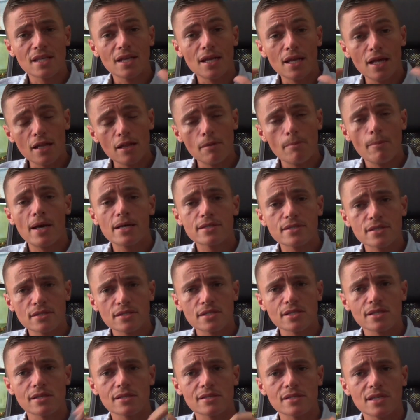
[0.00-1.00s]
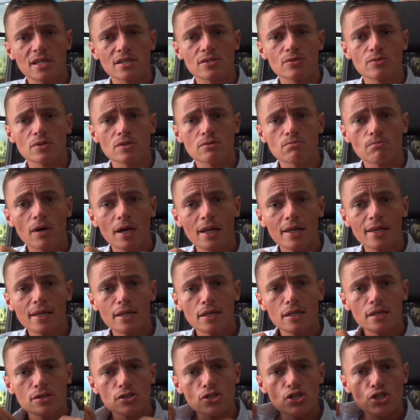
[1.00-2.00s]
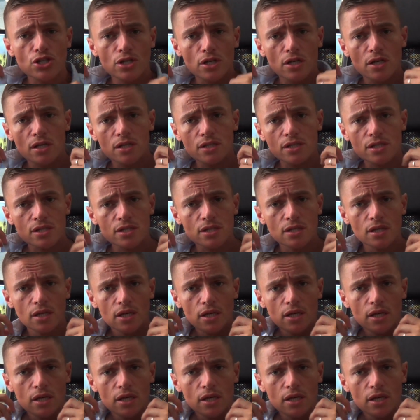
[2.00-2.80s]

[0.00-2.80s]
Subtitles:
Another massive success was my linen shirts.